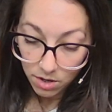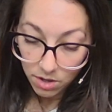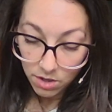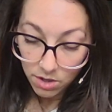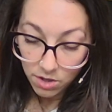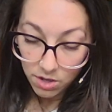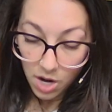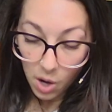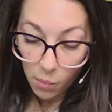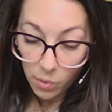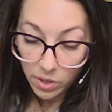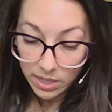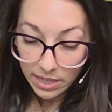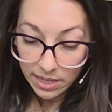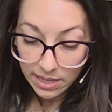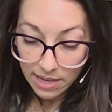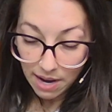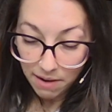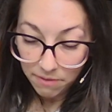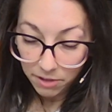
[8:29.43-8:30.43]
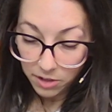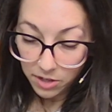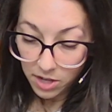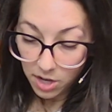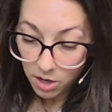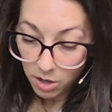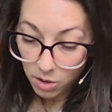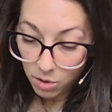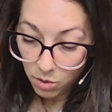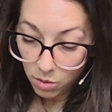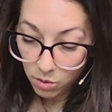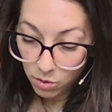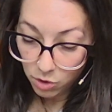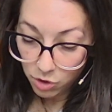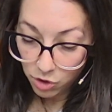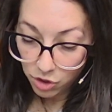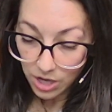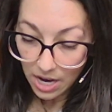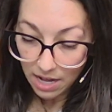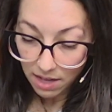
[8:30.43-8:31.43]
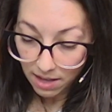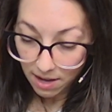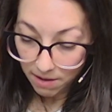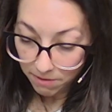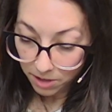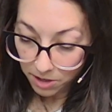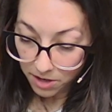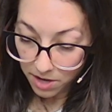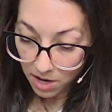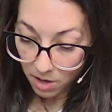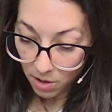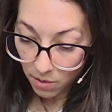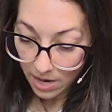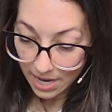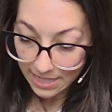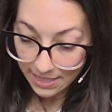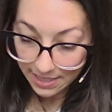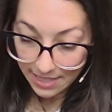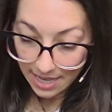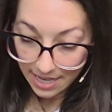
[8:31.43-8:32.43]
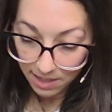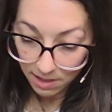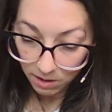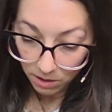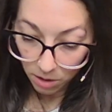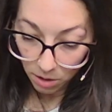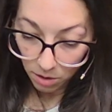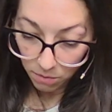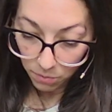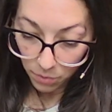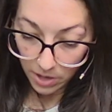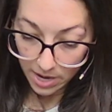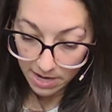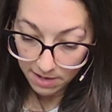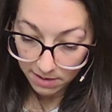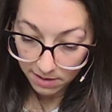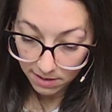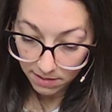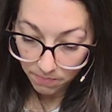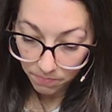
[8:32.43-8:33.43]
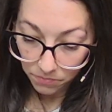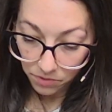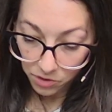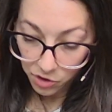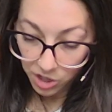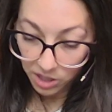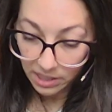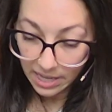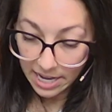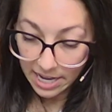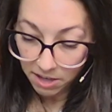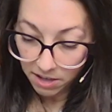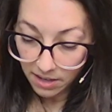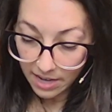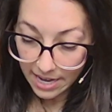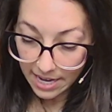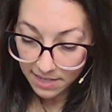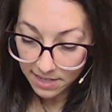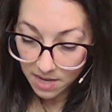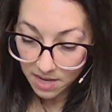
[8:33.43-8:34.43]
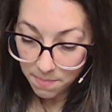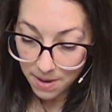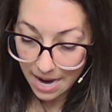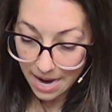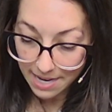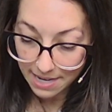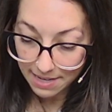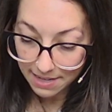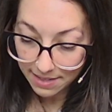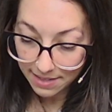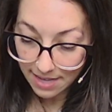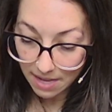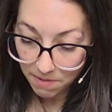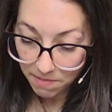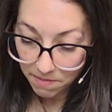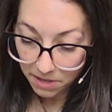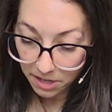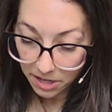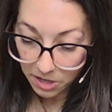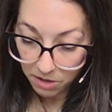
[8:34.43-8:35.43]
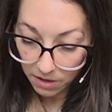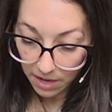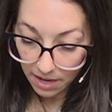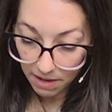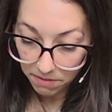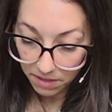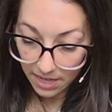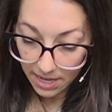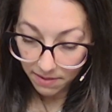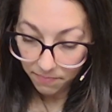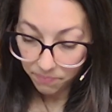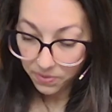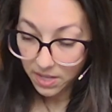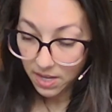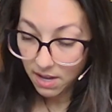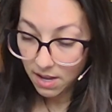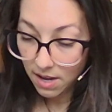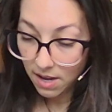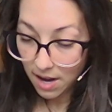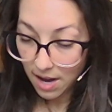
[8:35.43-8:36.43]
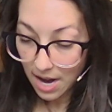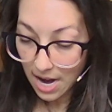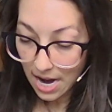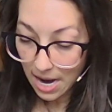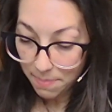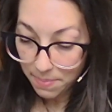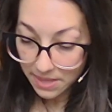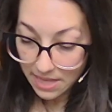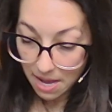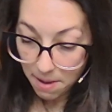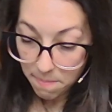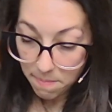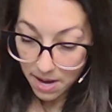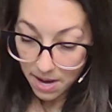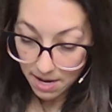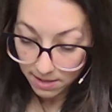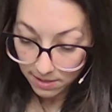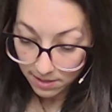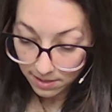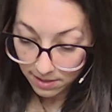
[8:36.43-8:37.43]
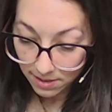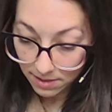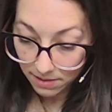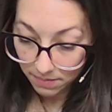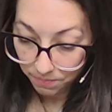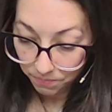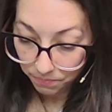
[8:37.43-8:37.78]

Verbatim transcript: "No one need ever know, shall ever know," I said in a low voice. She laid her hand on mine and said very gravely, "Ah, but they must."